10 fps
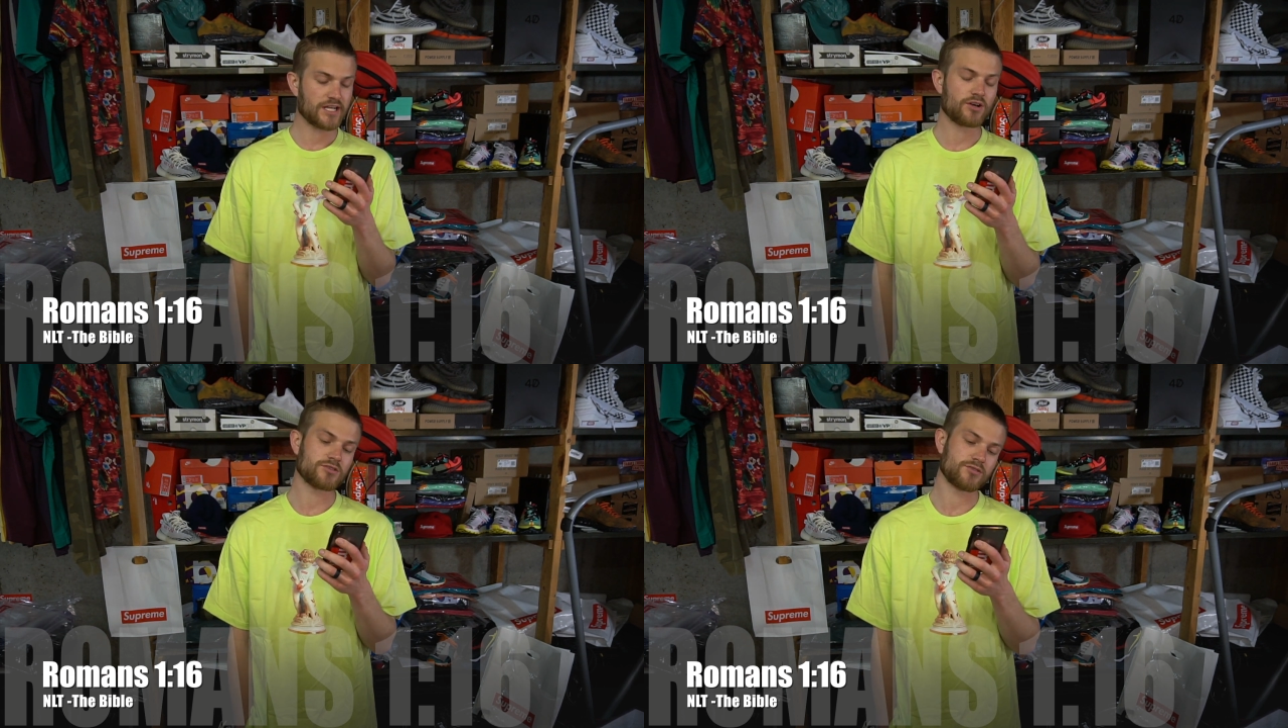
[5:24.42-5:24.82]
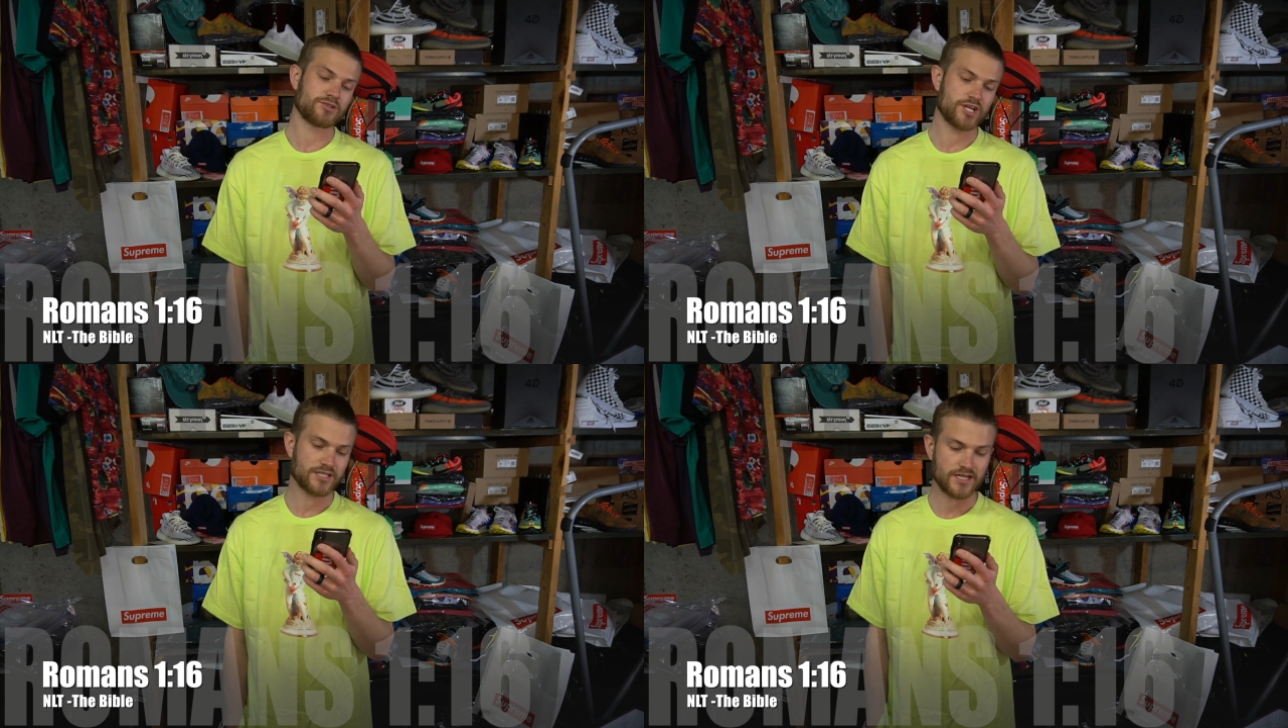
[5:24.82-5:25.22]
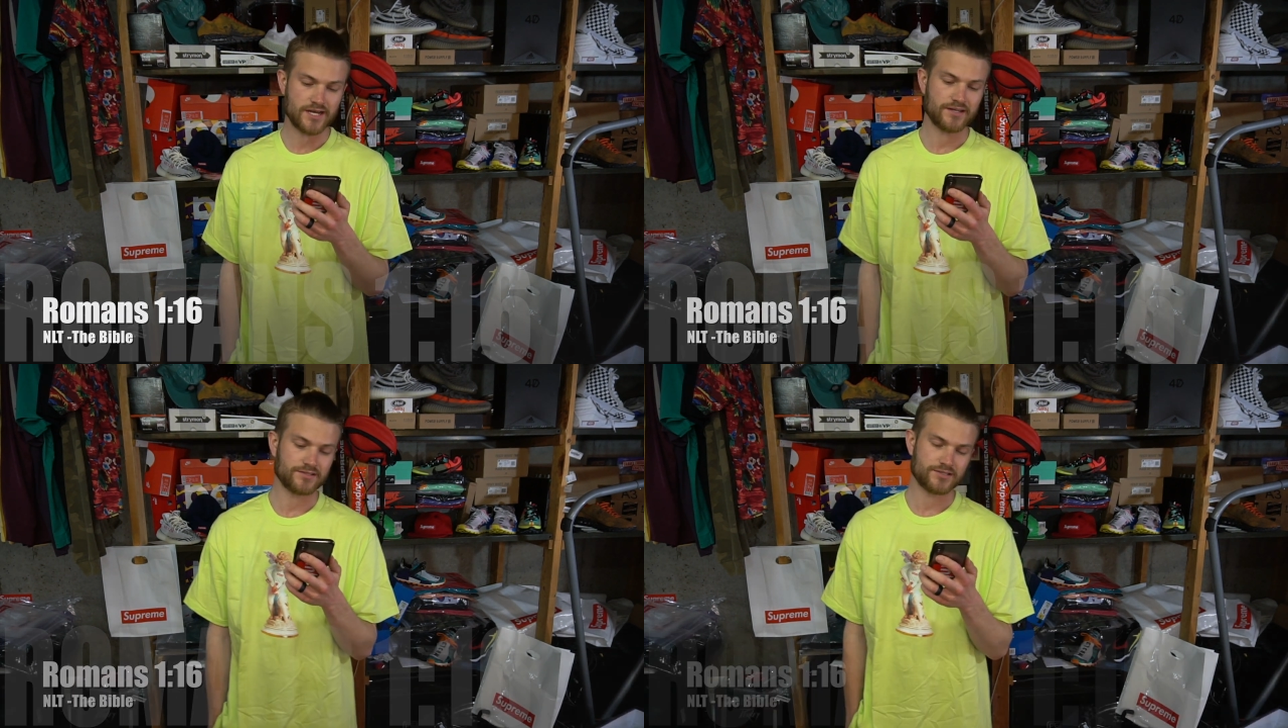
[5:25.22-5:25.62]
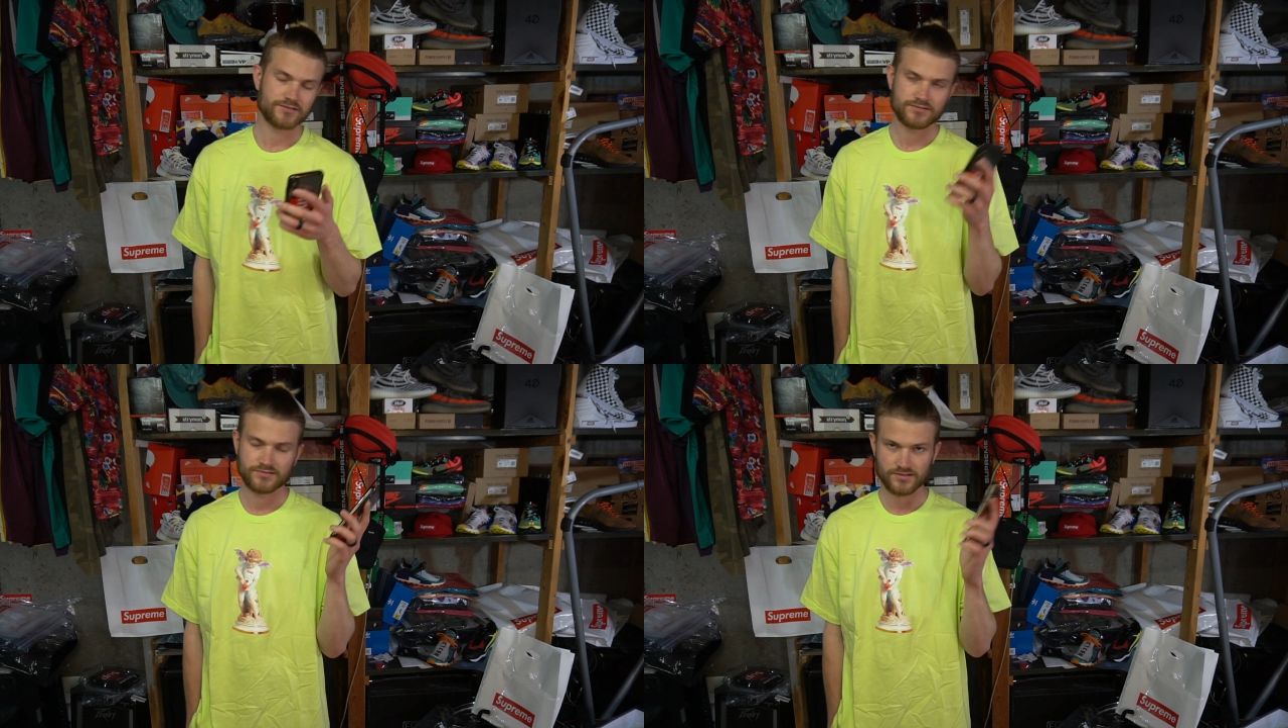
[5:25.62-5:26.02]
and also the Gentiles."
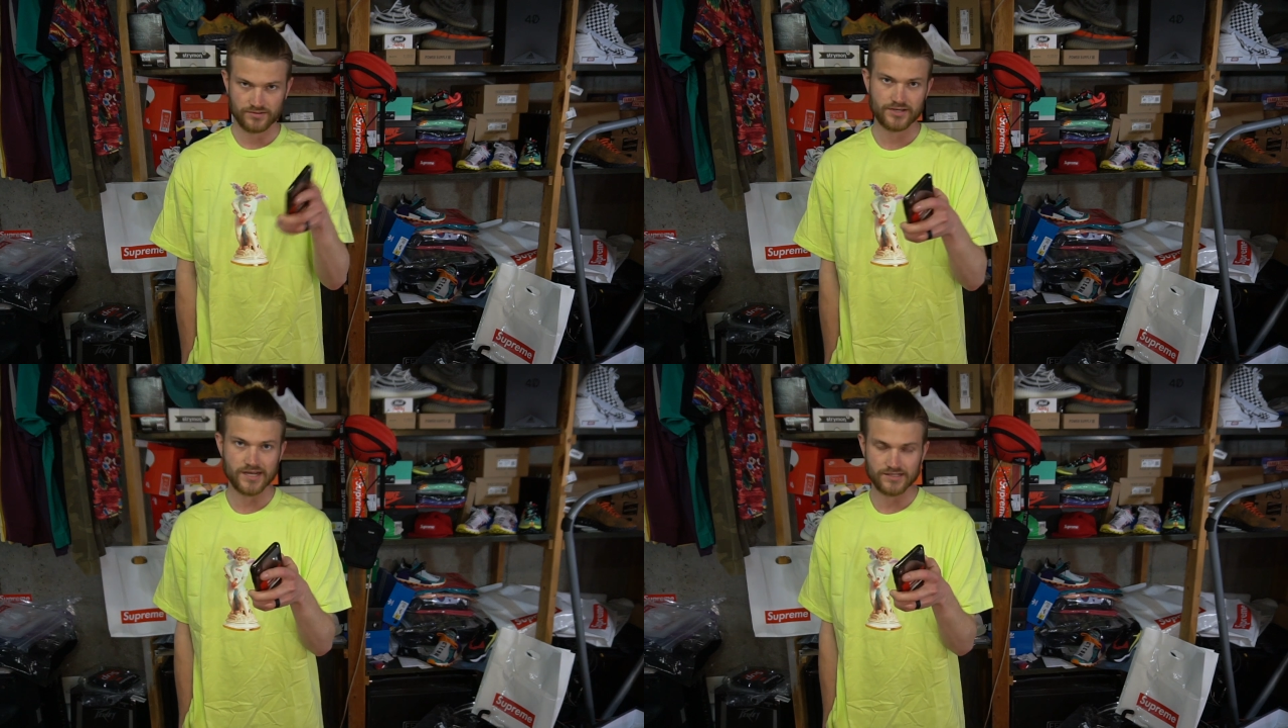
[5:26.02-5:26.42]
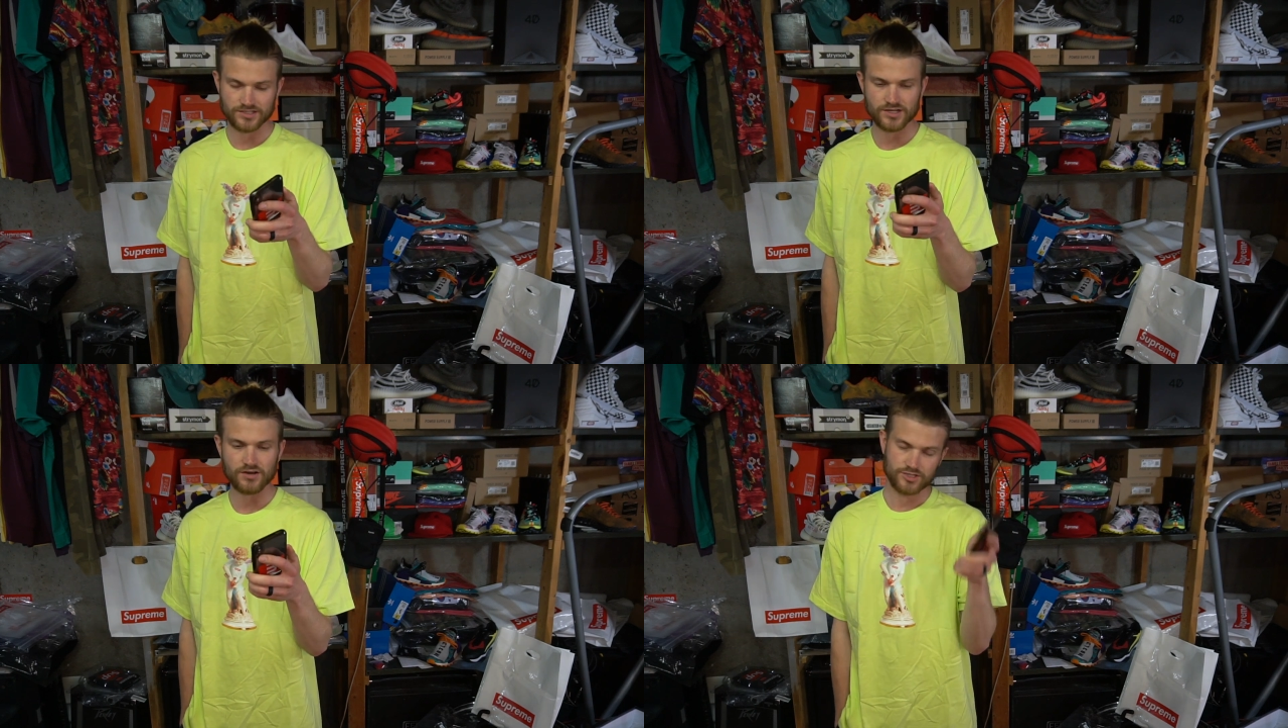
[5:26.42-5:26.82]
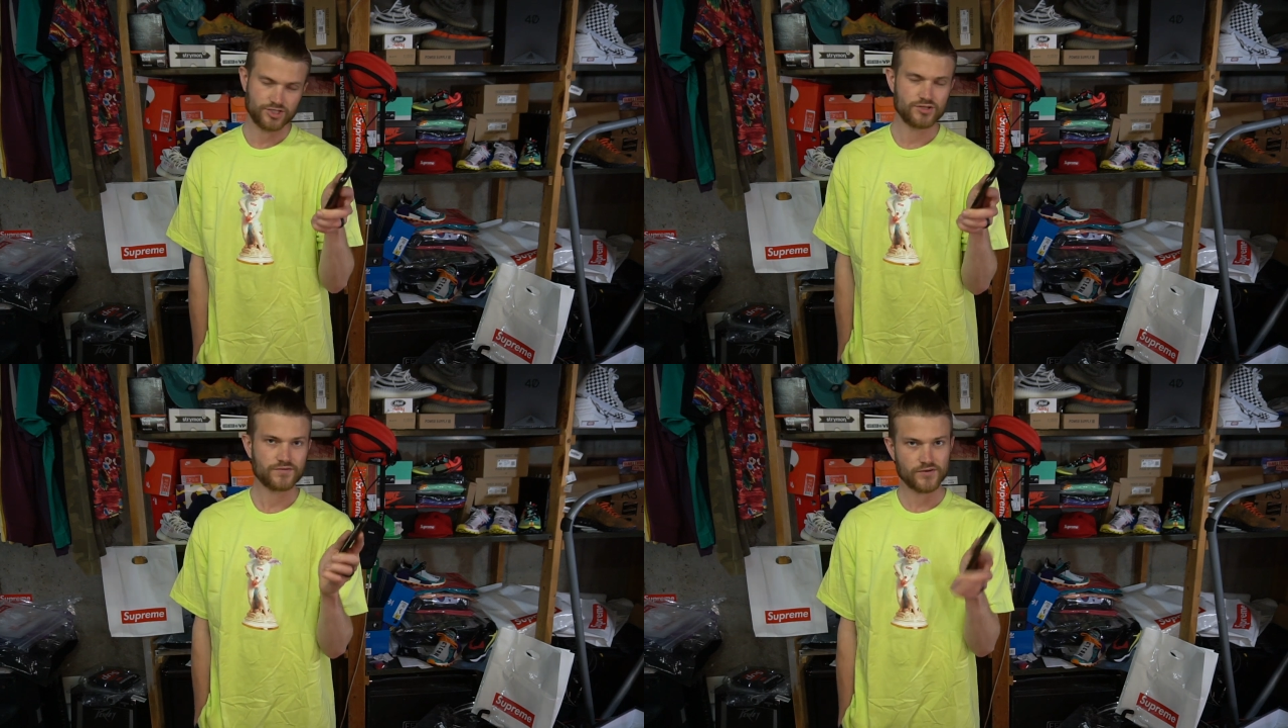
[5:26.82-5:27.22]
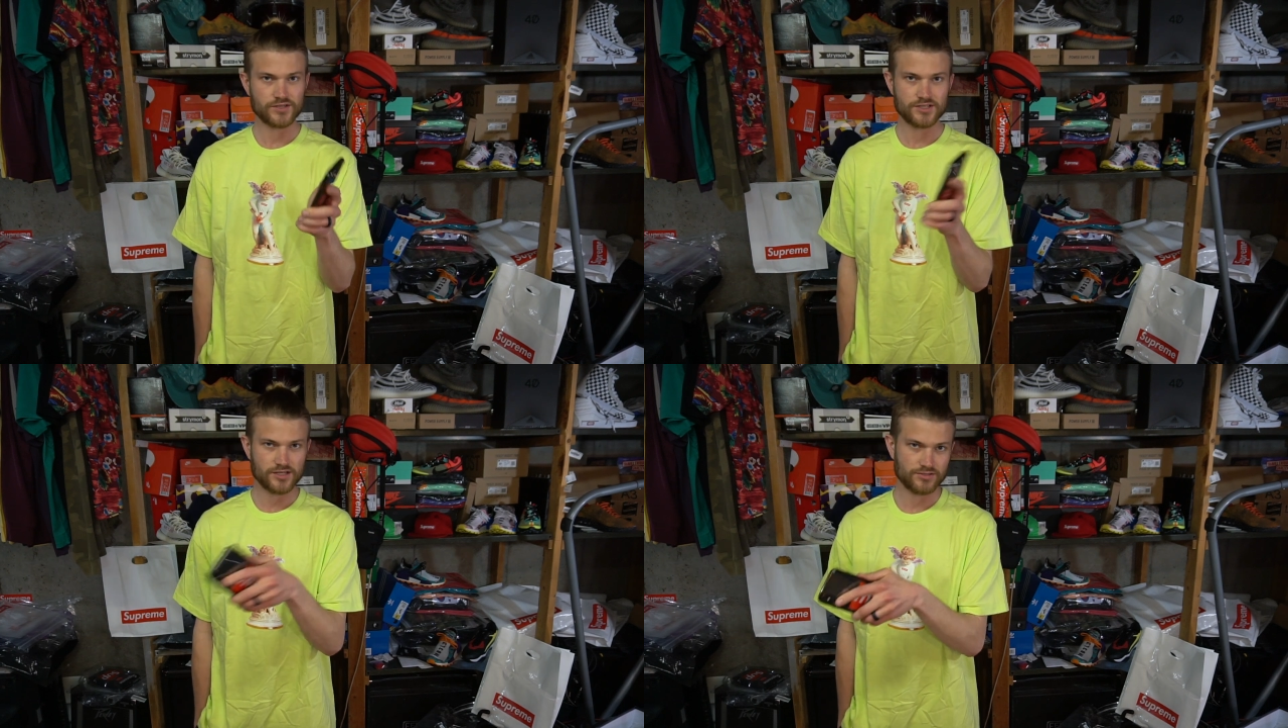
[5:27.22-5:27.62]
Okay, so the Jews
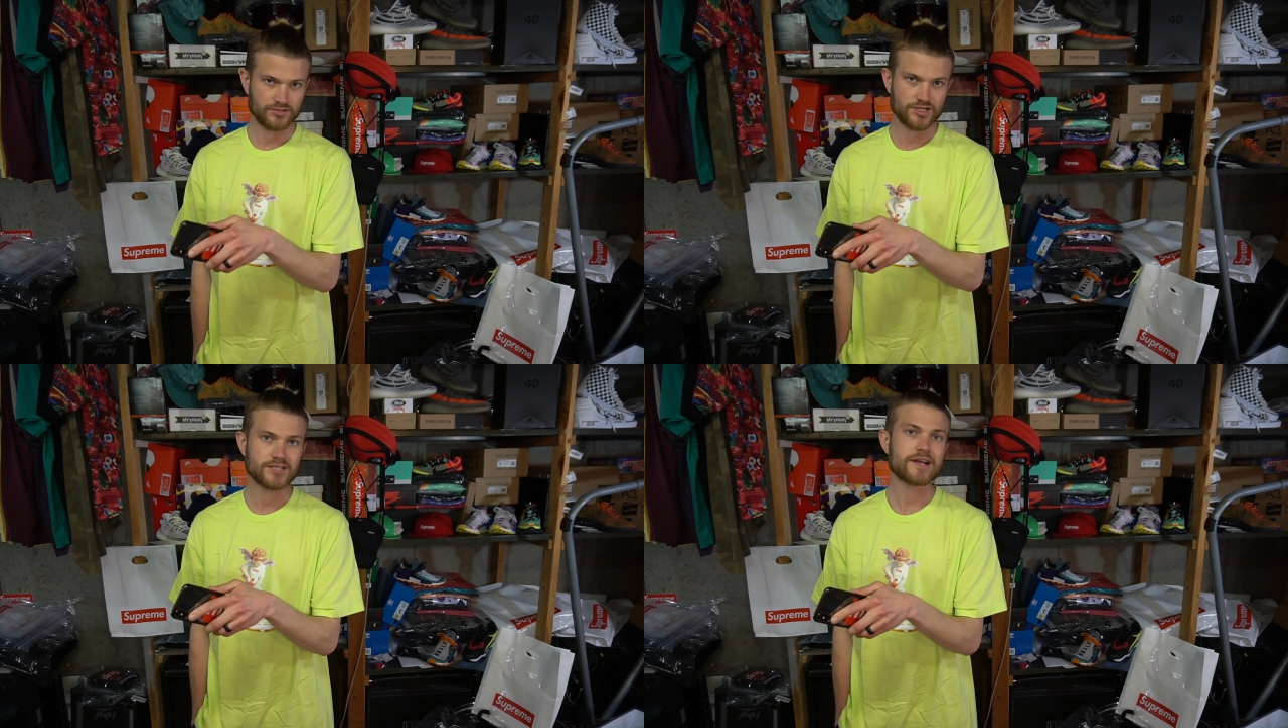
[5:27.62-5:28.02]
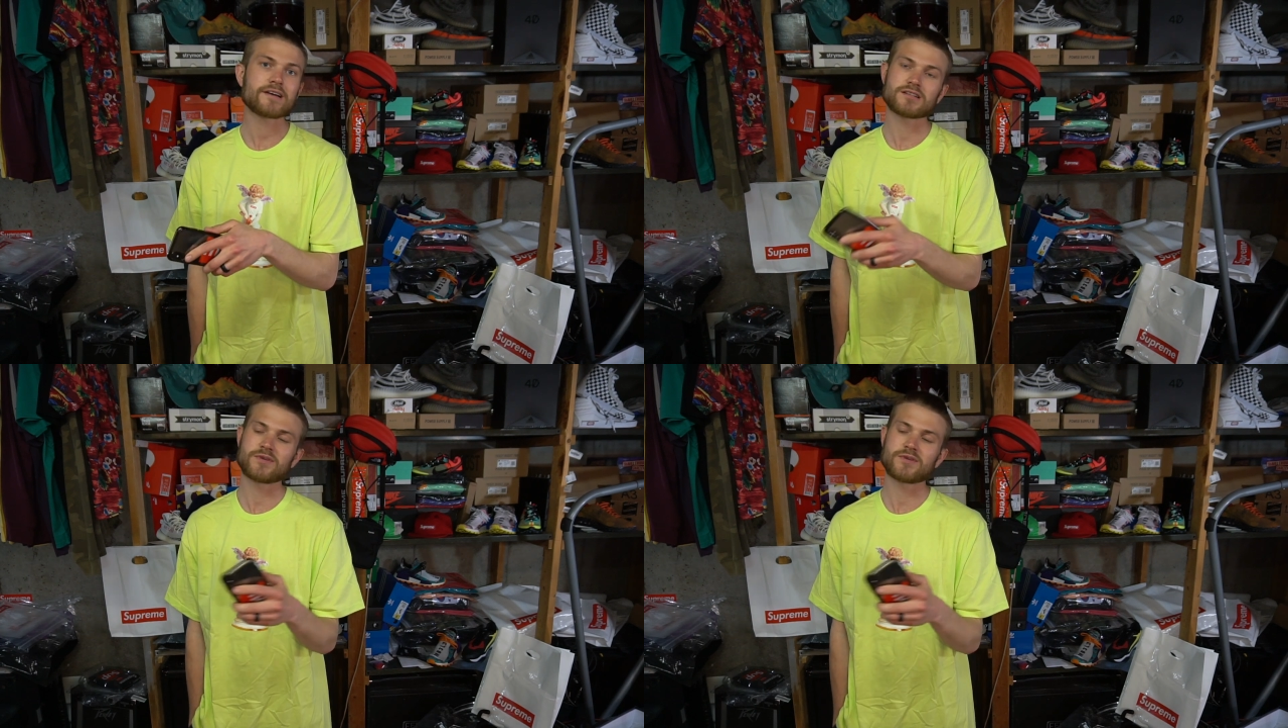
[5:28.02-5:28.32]
first and also the Gentiles,